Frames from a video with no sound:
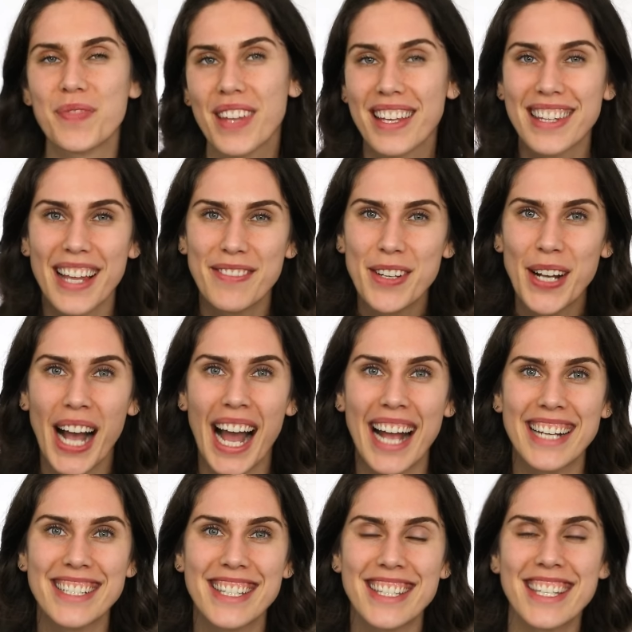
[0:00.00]
Love you
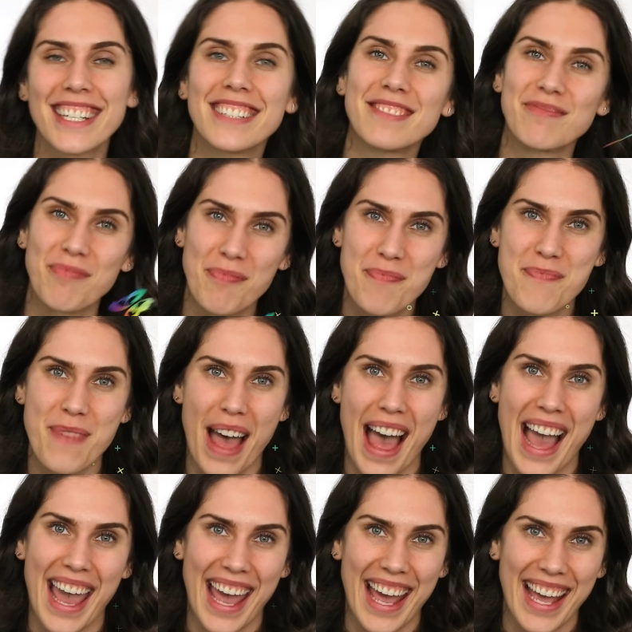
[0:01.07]
guys.
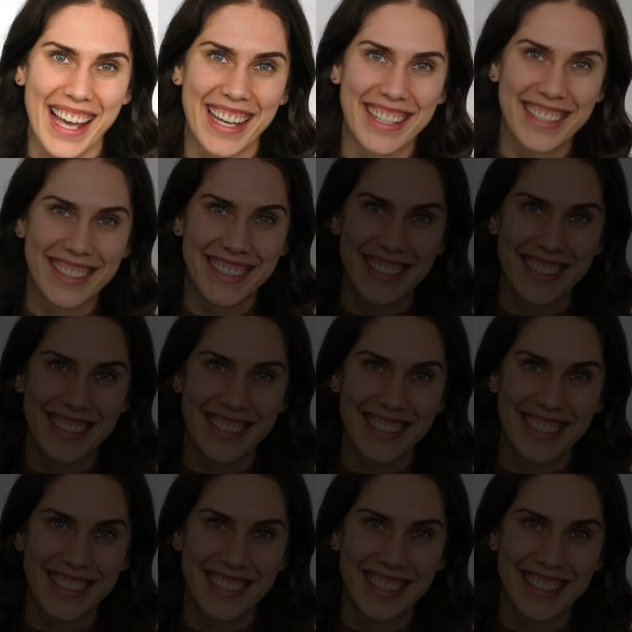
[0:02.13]
Bye.